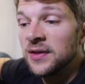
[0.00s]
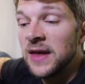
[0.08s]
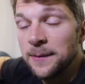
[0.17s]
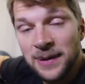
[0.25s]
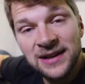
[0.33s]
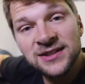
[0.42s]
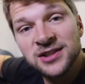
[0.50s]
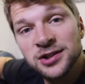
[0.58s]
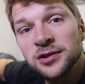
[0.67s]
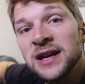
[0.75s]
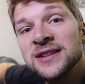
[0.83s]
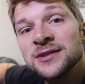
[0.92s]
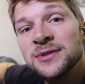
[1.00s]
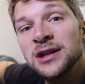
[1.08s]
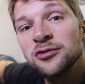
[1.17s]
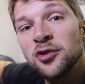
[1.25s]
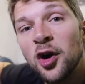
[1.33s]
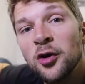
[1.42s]
they picked the 2000
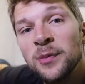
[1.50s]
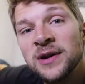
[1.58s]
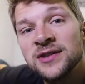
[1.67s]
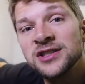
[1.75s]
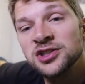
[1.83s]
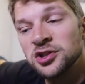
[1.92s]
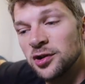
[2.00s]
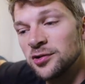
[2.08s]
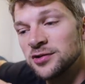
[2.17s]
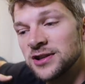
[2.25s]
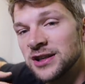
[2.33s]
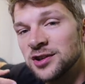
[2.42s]
meter road because it shows that